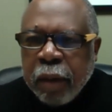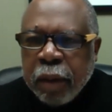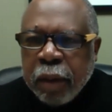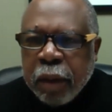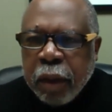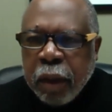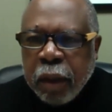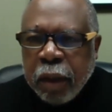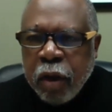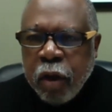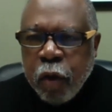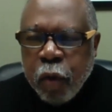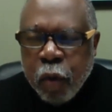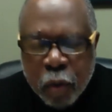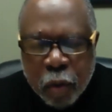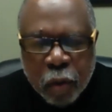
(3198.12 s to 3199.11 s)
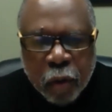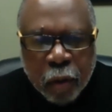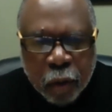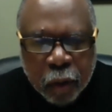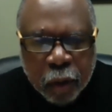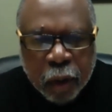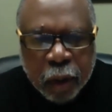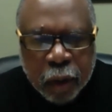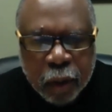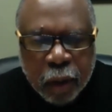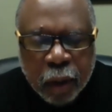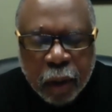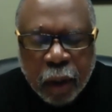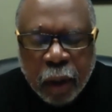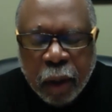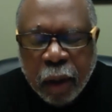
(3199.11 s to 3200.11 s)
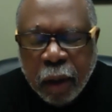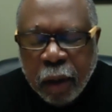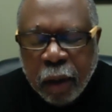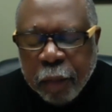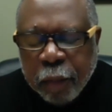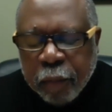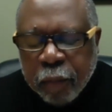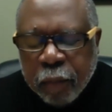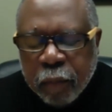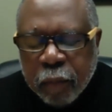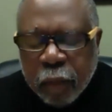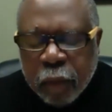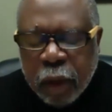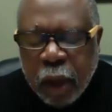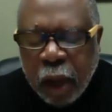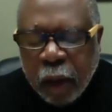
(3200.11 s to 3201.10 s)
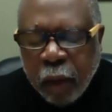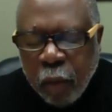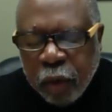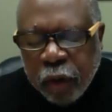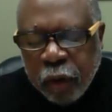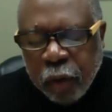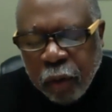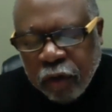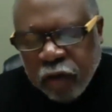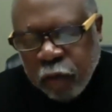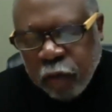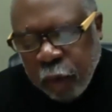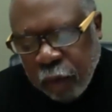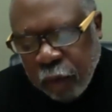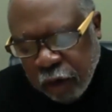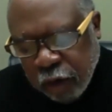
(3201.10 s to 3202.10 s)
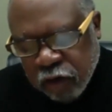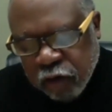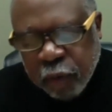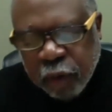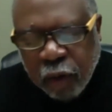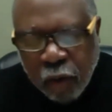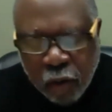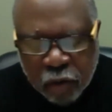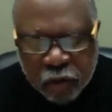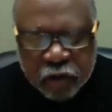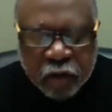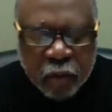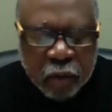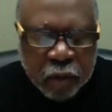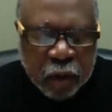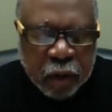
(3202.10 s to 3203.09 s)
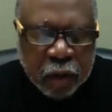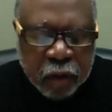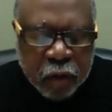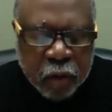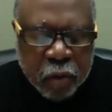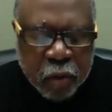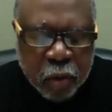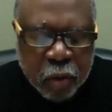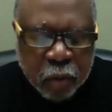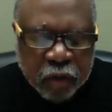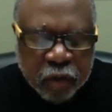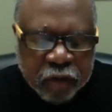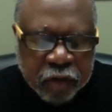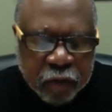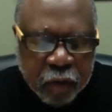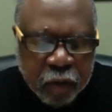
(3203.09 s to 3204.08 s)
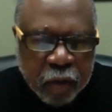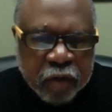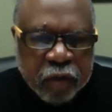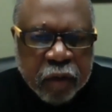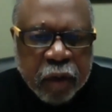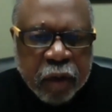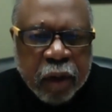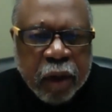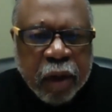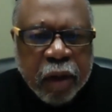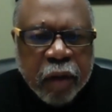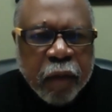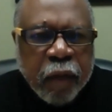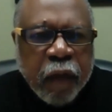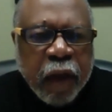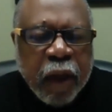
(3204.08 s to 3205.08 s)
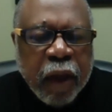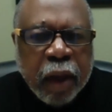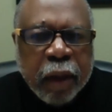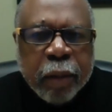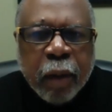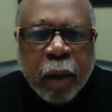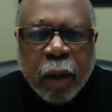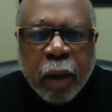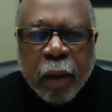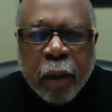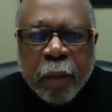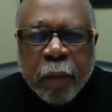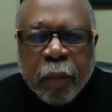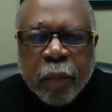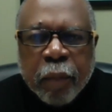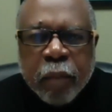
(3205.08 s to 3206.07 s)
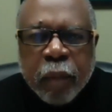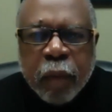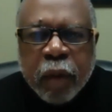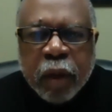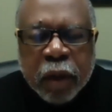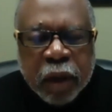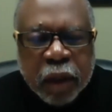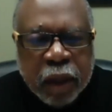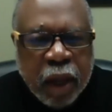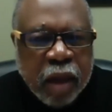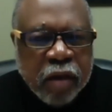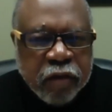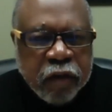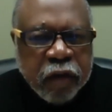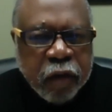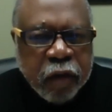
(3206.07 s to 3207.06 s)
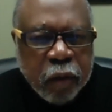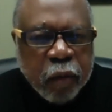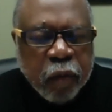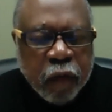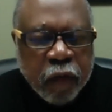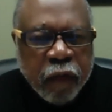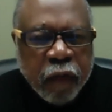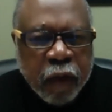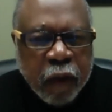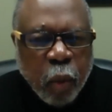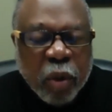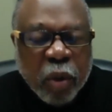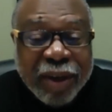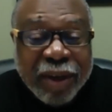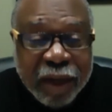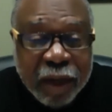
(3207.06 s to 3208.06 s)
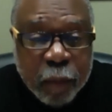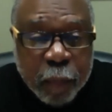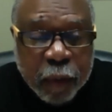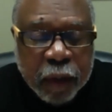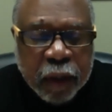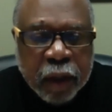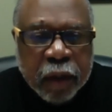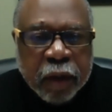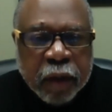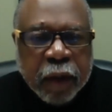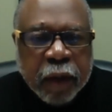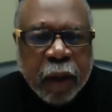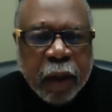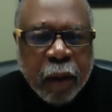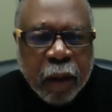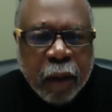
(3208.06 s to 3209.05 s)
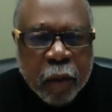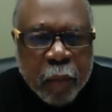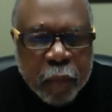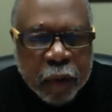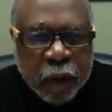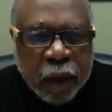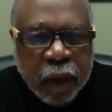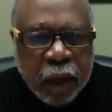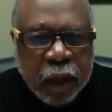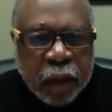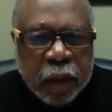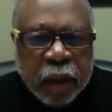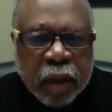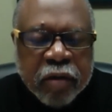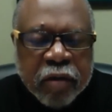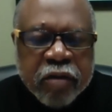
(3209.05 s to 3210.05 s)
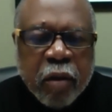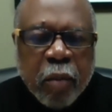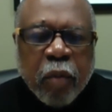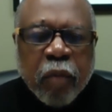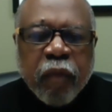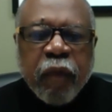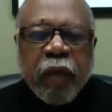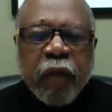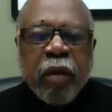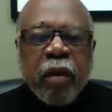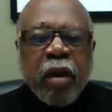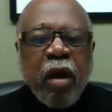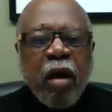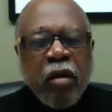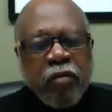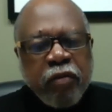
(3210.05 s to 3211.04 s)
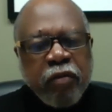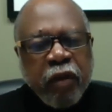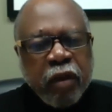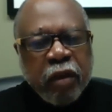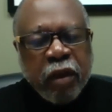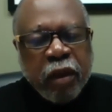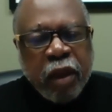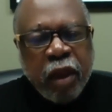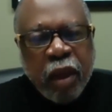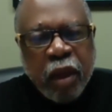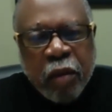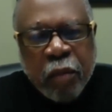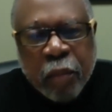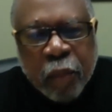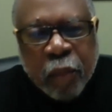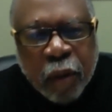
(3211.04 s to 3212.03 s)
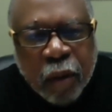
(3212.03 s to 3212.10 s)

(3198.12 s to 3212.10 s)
in your, not only your experience, but also in your research that indicates to you that they were deeply implicated in some of the conflict that came